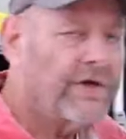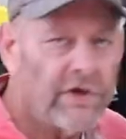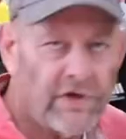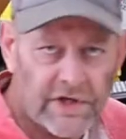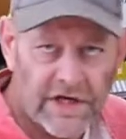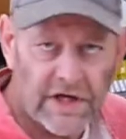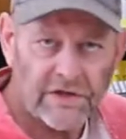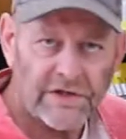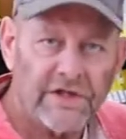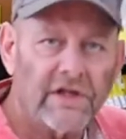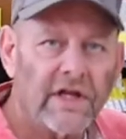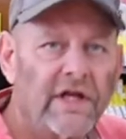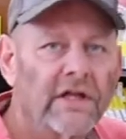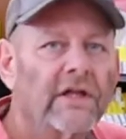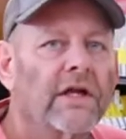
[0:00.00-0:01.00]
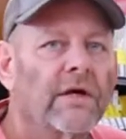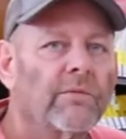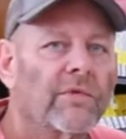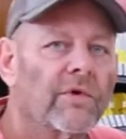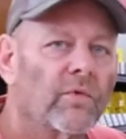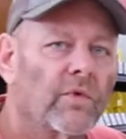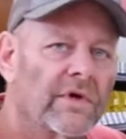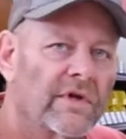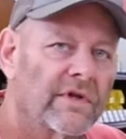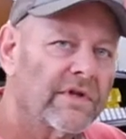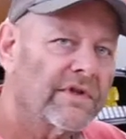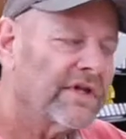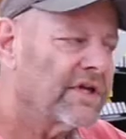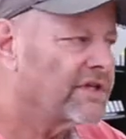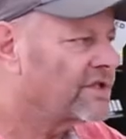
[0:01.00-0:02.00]
Here at County Line Lumber, one of
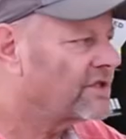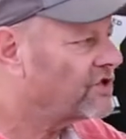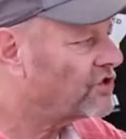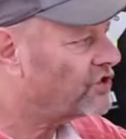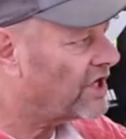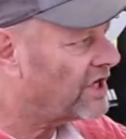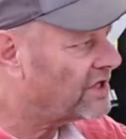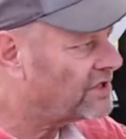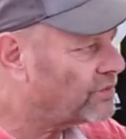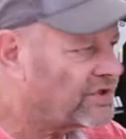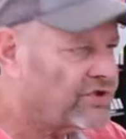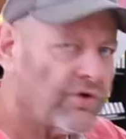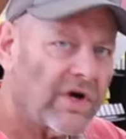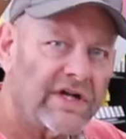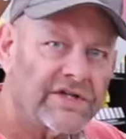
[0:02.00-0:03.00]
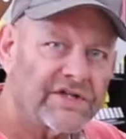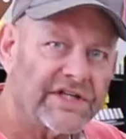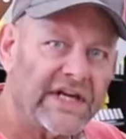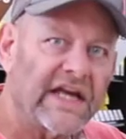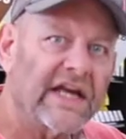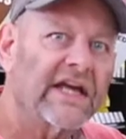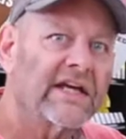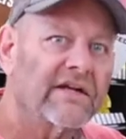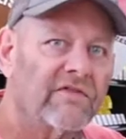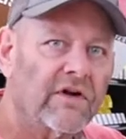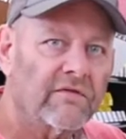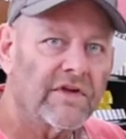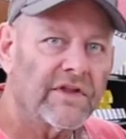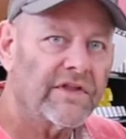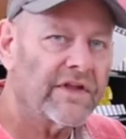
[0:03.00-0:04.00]
the things that's changed, we try to stay ahead of
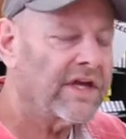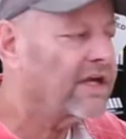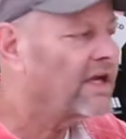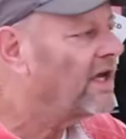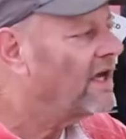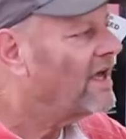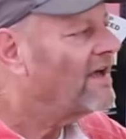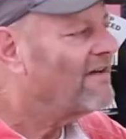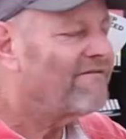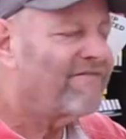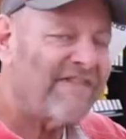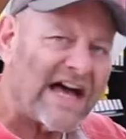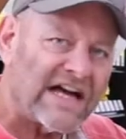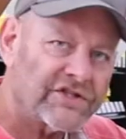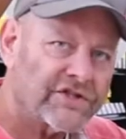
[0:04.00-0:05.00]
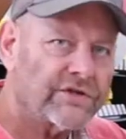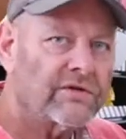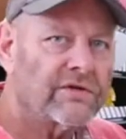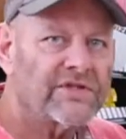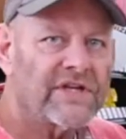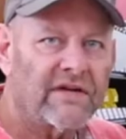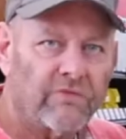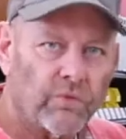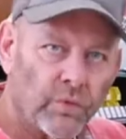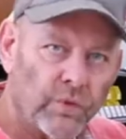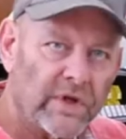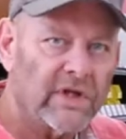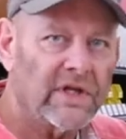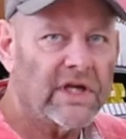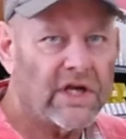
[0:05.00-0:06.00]
everything. Fasteners have
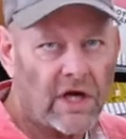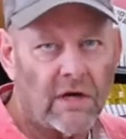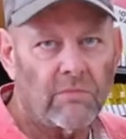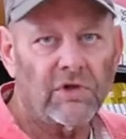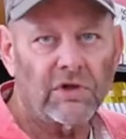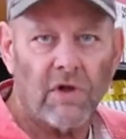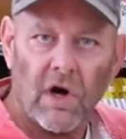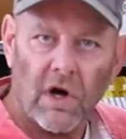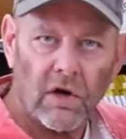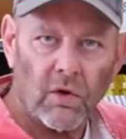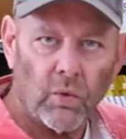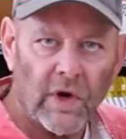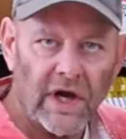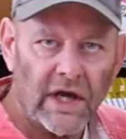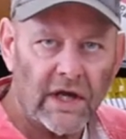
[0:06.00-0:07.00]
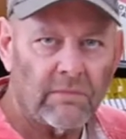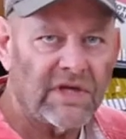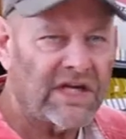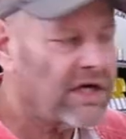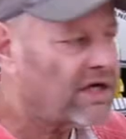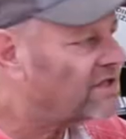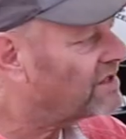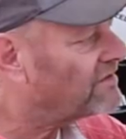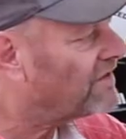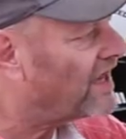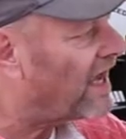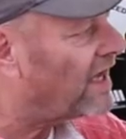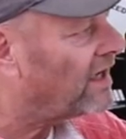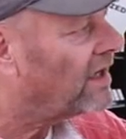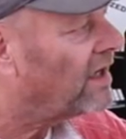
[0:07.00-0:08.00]
really come a long way. Because of
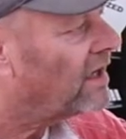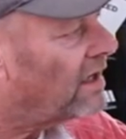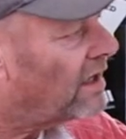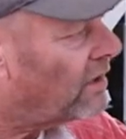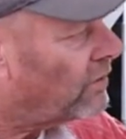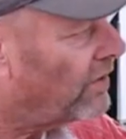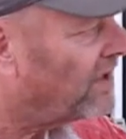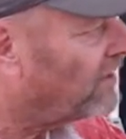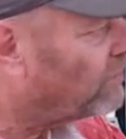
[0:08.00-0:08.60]
that, we